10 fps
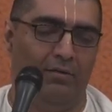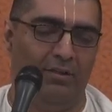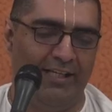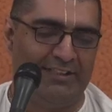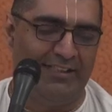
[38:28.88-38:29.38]

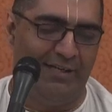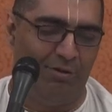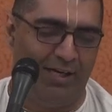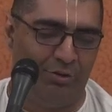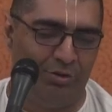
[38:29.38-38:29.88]
The next thing I would
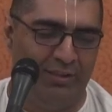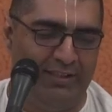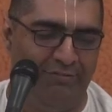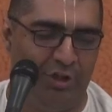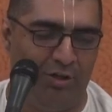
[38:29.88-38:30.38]
like to
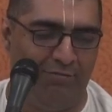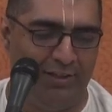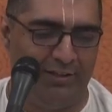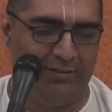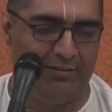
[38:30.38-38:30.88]
leave you all
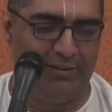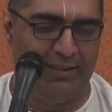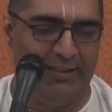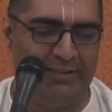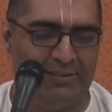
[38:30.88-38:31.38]
with
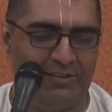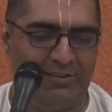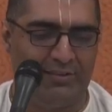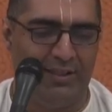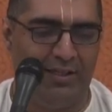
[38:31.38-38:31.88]

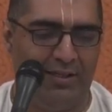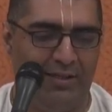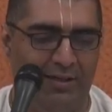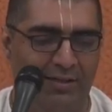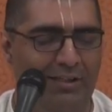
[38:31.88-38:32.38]
is
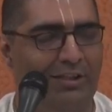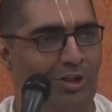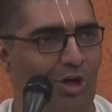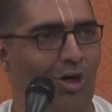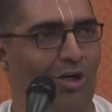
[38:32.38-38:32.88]
a little
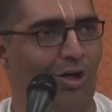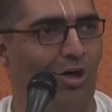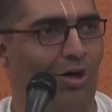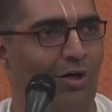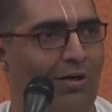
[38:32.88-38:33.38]
thought
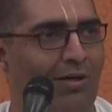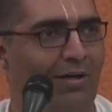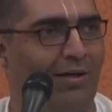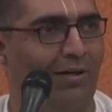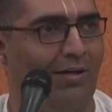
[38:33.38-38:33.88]

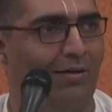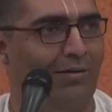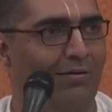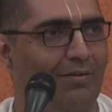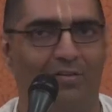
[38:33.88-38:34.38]
on
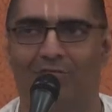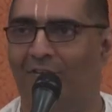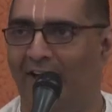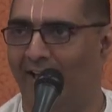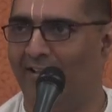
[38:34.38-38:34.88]

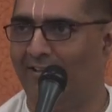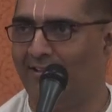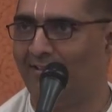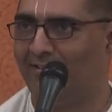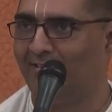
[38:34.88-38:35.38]

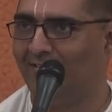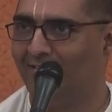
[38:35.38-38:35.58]
finance.